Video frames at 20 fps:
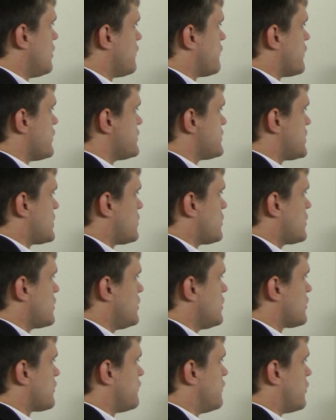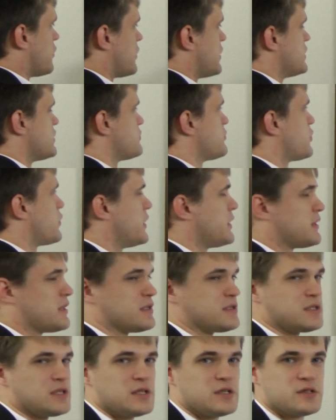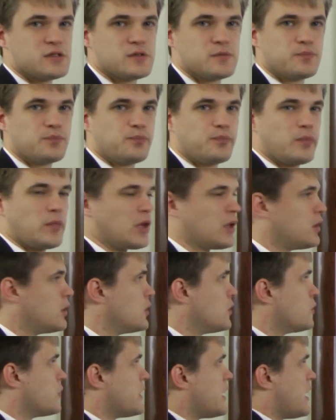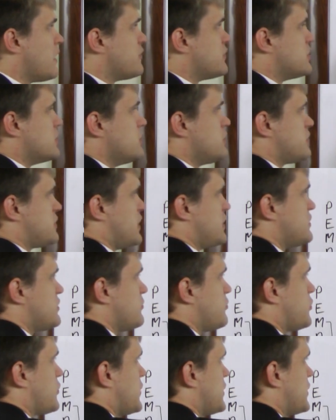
First thing we're going to look for is parentheses. We have two sets of